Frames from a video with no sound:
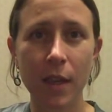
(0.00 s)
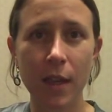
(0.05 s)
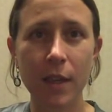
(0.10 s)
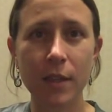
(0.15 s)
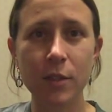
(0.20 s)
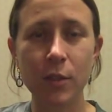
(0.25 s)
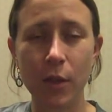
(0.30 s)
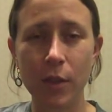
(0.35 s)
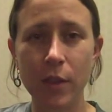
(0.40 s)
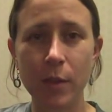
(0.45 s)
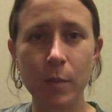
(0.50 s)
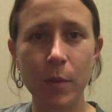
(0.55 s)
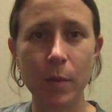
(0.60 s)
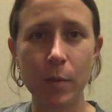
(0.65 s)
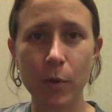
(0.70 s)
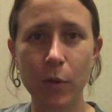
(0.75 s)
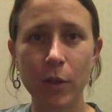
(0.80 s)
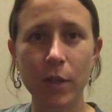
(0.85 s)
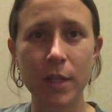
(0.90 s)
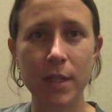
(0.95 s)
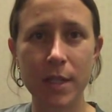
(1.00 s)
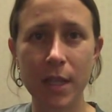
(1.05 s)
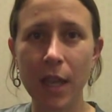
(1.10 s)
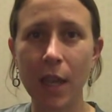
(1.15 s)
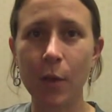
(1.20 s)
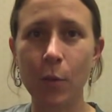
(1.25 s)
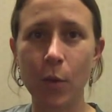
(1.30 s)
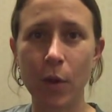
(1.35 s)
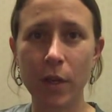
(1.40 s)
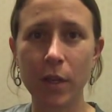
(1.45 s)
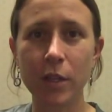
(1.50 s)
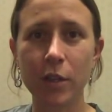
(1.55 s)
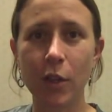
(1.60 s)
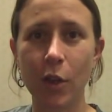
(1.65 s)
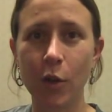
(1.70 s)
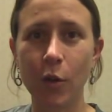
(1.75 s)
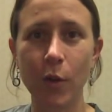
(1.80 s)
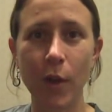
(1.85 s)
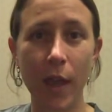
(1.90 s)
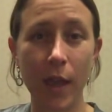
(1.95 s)
And so I think people are going to say, I want to
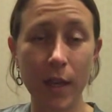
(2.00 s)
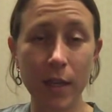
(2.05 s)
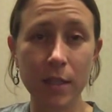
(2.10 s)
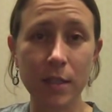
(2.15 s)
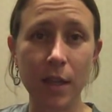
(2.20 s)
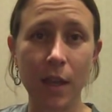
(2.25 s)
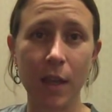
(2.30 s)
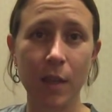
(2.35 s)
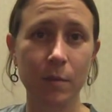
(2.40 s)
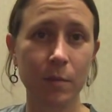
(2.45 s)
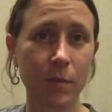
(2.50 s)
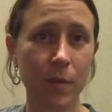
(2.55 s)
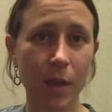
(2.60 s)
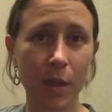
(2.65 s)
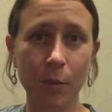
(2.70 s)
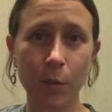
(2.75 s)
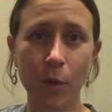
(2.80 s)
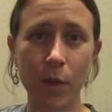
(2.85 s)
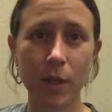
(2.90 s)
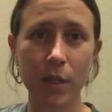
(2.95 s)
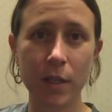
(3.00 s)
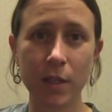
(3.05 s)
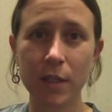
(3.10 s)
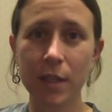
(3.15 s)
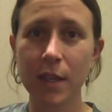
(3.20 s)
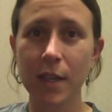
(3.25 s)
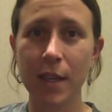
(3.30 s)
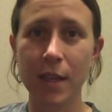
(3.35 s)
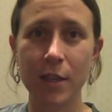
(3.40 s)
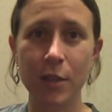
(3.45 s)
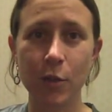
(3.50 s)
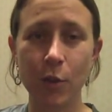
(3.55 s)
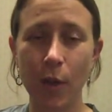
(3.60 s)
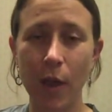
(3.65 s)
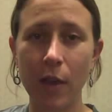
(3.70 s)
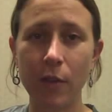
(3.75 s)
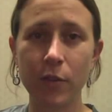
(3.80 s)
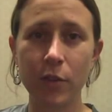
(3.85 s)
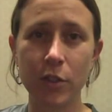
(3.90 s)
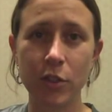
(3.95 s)
know ahead of time. I want to, you know,
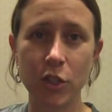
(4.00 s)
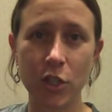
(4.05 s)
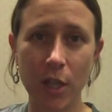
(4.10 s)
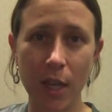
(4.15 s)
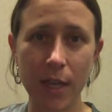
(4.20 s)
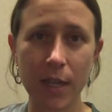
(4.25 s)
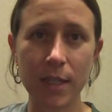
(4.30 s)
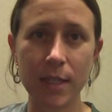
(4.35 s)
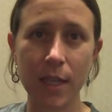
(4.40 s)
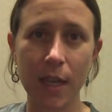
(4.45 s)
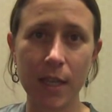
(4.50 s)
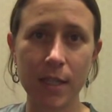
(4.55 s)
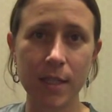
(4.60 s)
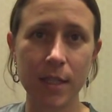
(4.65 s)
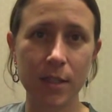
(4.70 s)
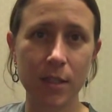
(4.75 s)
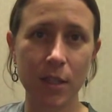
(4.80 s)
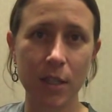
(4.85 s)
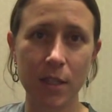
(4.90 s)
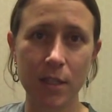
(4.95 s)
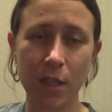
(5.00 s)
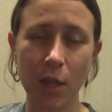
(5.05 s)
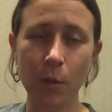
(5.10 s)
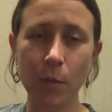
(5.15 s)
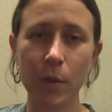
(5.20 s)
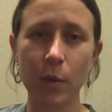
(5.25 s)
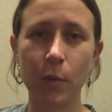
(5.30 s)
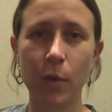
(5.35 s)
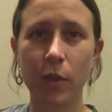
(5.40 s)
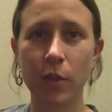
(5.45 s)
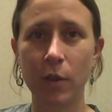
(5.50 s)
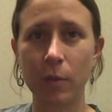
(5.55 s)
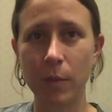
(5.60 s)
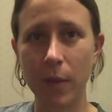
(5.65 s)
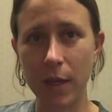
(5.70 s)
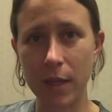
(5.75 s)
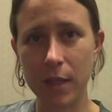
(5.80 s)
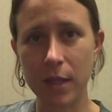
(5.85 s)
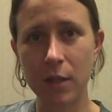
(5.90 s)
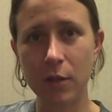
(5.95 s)
have a genetic test that's going to tell me whether I'm
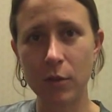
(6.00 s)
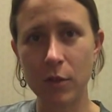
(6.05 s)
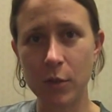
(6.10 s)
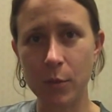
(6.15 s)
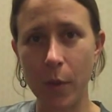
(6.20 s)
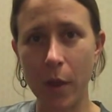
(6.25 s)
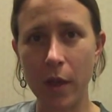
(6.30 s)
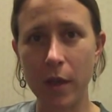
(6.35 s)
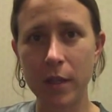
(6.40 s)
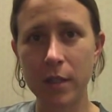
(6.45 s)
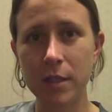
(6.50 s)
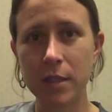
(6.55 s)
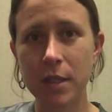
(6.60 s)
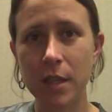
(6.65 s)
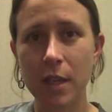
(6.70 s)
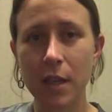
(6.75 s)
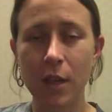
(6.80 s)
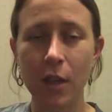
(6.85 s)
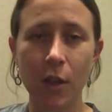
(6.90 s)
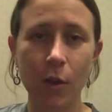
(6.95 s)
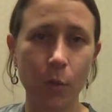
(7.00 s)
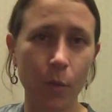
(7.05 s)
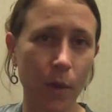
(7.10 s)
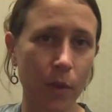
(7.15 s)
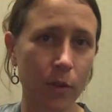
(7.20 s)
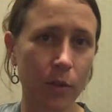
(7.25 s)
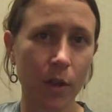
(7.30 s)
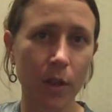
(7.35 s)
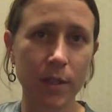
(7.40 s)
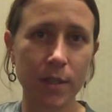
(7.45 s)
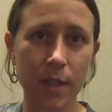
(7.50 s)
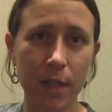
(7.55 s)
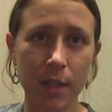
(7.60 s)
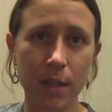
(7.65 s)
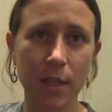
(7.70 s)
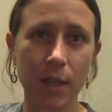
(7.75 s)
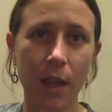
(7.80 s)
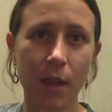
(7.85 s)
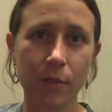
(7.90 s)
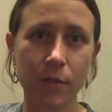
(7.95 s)
likely to respond or whether or not it's
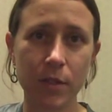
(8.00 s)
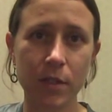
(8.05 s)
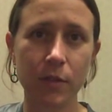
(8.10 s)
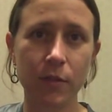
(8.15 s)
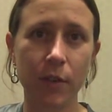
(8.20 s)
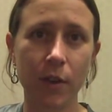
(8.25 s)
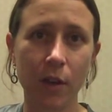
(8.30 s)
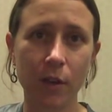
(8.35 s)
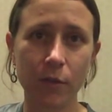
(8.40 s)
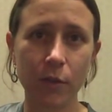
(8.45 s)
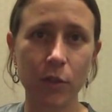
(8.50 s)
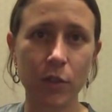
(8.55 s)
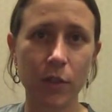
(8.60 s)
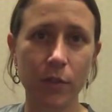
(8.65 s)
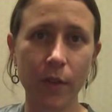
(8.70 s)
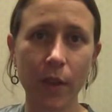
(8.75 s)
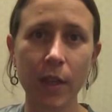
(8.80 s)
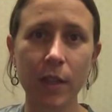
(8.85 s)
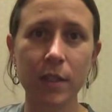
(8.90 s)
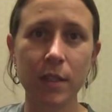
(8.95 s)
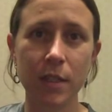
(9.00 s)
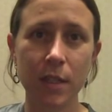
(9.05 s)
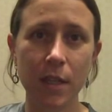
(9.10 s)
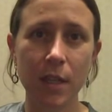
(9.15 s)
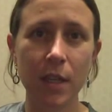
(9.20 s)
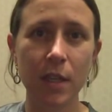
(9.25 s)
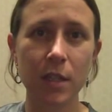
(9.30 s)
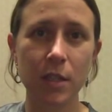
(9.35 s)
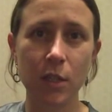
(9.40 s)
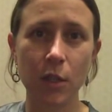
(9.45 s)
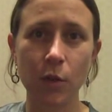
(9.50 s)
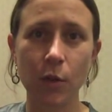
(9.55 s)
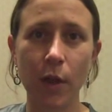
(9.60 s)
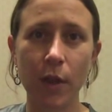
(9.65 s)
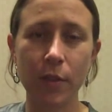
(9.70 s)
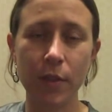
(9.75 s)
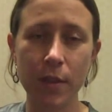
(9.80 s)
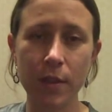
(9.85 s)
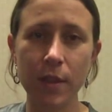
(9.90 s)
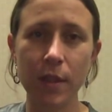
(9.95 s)
likely to have a severe adverse event. So I
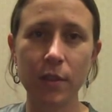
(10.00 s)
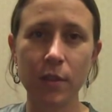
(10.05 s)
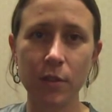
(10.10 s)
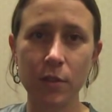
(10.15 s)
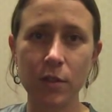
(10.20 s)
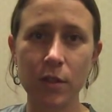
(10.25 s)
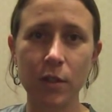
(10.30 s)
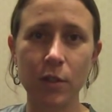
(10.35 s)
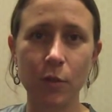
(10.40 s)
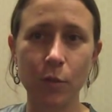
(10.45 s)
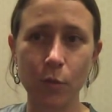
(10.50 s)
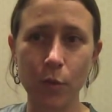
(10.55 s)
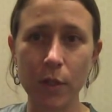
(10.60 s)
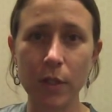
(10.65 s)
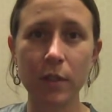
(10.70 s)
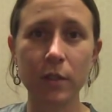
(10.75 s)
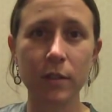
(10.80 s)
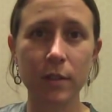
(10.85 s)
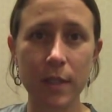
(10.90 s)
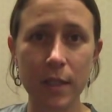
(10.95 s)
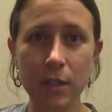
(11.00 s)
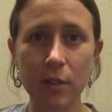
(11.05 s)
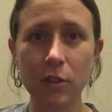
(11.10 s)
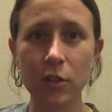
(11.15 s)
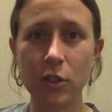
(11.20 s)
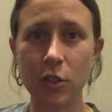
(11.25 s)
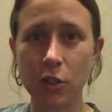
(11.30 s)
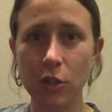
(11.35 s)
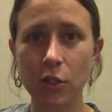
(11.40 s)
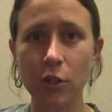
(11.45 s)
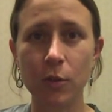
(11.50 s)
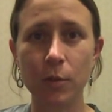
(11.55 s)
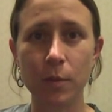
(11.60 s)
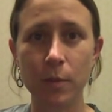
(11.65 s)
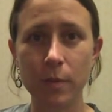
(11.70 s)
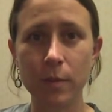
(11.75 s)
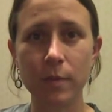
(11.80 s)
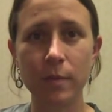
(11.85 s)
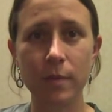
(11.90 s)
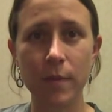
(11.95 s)
think that there's a real near-term
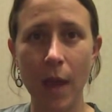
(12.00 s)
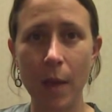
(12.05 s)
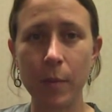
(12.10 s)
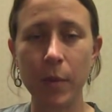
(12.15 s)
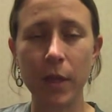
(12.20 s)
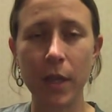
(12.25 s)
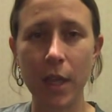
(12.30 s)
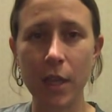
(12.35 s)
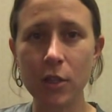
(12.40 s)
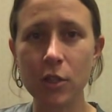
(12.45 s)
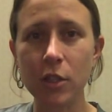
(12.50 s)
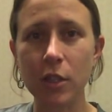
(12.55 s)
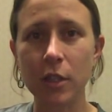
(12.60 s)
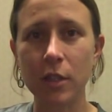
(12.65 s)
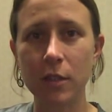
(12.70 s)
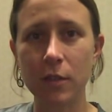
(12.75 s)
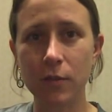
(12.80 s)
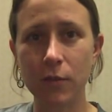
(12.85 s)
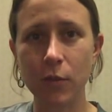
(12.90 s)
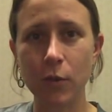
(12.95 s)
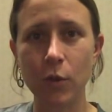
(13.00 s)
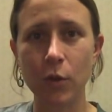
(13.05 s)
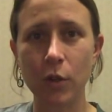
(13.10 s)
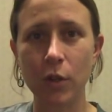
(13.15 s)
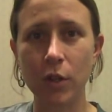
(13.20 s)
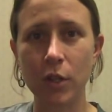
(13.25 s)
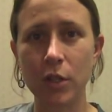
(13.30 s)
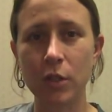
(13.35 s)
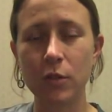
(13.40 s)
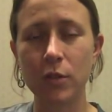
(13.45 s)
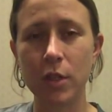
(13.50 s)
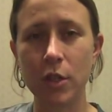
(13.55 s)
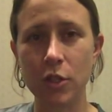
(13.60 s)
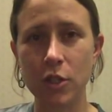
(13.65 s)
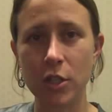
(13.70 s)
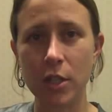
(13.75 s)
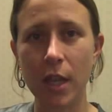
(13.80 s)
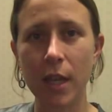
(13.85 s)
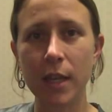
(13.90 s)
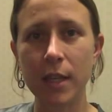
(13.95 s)
application for using
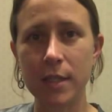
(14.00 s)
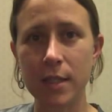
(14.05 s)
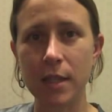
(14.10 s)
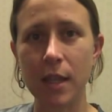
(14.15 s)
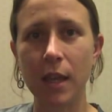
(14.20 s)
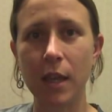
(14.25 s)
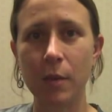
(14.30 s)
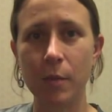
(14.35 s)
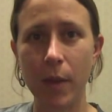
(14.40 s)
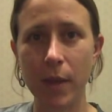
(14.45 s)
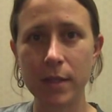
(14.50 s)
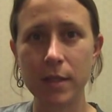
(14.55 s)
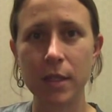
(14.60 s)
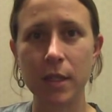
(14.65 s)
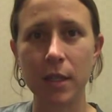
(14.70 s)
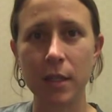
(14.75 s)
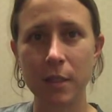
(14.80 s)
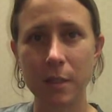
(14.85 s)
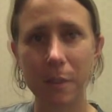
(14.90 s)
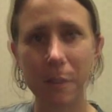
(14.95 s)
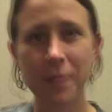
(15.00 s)
genetics in that capacity.